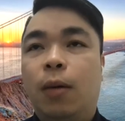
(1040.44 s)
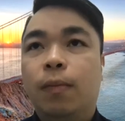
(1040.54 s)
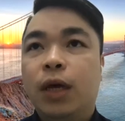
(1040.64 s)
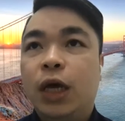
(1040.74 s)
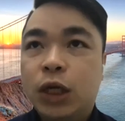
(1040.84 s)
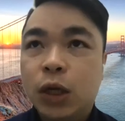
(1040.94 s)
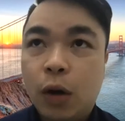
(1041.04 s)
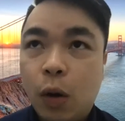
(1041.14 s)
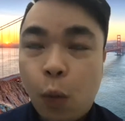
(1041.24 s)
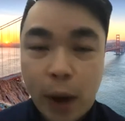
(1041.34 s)
eat
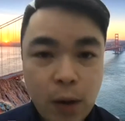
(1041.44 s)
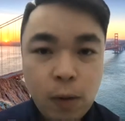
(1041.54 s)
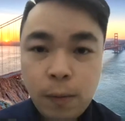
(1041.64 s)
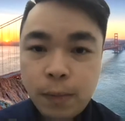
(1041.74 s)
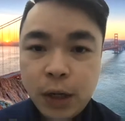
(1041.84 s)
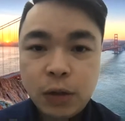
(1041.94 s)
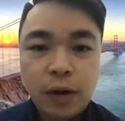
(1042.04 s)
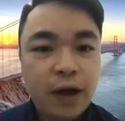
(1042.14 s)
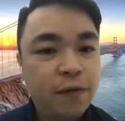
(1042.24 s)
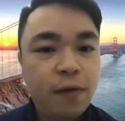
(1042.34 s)
well, you need to
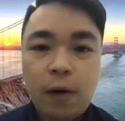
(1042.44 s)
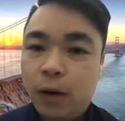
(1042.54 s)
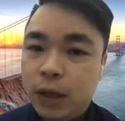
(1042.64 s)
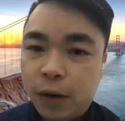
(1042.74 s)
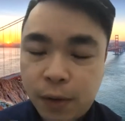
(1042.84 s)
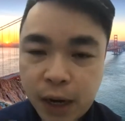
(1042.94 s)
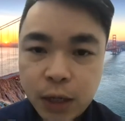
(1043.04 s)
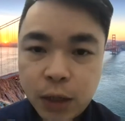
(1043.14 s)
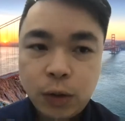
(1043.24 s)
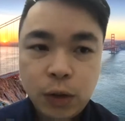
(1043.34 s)
have all the
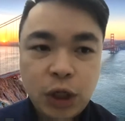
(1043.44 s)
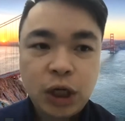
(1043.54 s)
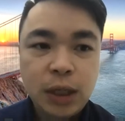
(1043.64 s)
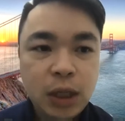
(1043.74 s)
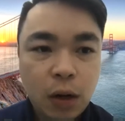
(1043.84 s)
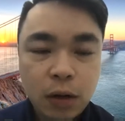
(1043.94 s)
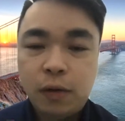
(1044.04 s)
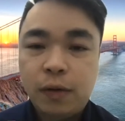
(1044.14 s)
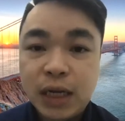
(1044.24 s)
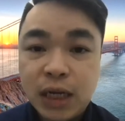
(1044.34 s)
right nutrition, all the
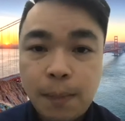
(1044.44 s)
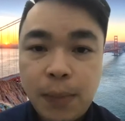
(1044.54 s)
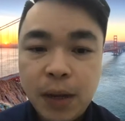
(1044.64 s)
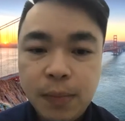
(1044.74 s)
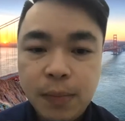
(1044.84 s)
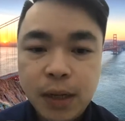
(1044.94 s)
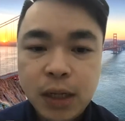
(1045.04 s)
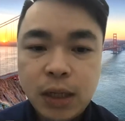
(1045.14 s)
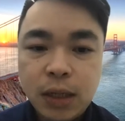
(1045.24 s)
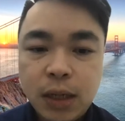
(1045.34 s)
right
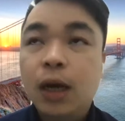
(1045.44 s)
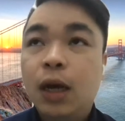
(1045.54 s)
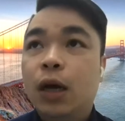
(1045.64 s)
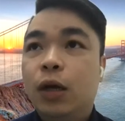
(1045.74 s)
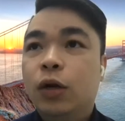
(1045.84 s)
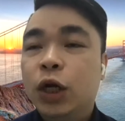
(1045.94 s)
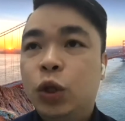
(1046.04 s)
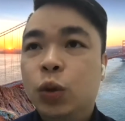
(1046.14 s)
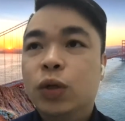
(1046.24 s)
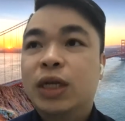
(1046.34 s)
supplements, you need
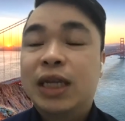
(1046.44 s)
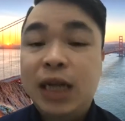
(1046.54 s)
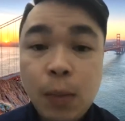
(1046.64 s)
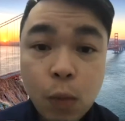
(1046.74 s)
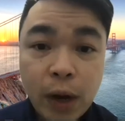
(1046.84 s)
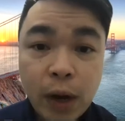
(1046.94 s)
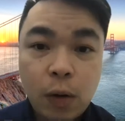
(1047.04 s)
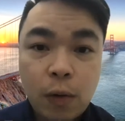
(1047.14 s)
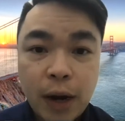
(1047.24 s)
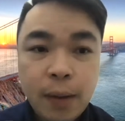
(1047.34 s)
to sleep well,
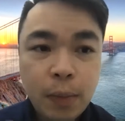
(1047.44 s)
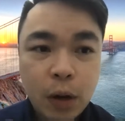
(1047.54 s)
right?